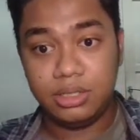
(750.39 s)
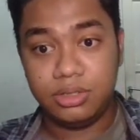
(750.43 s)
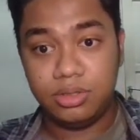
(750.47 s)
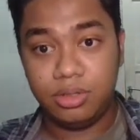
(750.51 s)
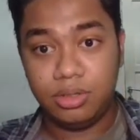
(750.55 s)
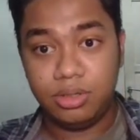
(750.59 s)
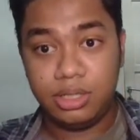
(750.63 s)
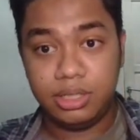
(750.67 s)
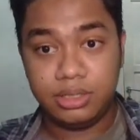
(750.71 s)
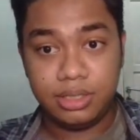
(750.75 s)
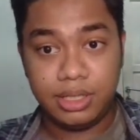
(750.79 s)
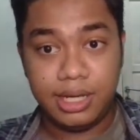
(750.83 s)

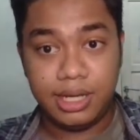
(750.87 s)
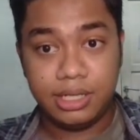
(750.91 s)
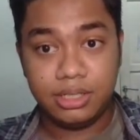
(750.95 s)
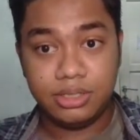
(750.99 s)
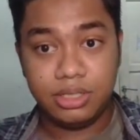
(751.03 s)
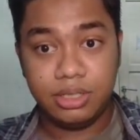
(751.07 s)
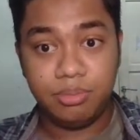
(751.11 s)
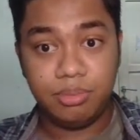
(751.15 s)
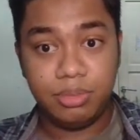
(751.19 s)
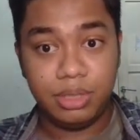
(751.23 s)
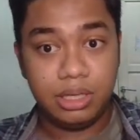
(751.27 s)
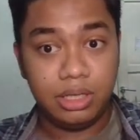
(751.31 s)
So let's
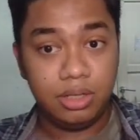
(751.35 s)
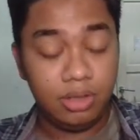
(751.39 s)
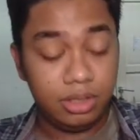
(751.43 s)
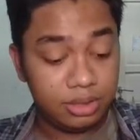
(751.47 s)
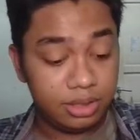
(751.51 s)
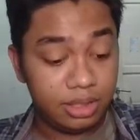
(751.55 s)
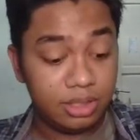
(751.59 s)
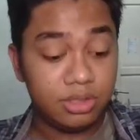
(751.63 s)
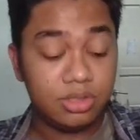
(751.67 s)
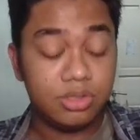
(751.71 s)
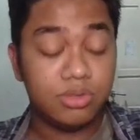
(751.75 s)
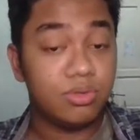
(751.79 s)
exit, but now
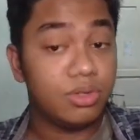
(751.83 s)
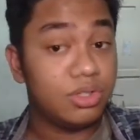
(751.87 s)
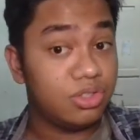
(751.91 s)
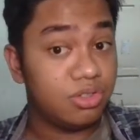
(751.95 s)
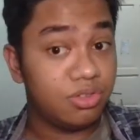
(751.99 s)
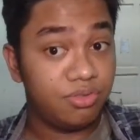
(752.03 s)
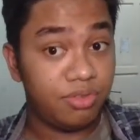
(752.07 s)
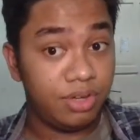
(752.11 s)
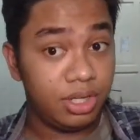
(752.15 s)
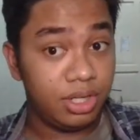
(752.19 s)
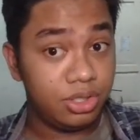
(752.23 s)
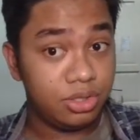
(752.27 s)
let's enter
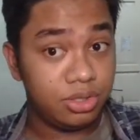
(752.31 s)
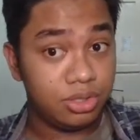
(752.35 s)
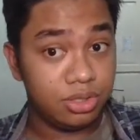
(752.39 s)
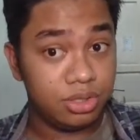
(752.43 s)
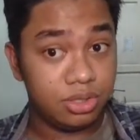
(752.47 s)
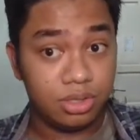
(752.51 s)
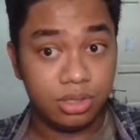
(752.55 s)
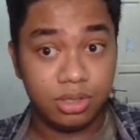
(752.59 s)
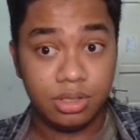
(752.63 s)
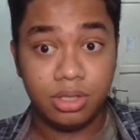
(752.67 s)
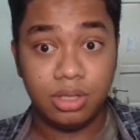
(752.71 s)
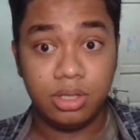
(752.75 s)

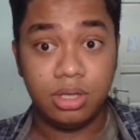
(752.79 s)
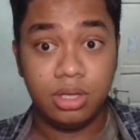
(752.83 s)
reservation.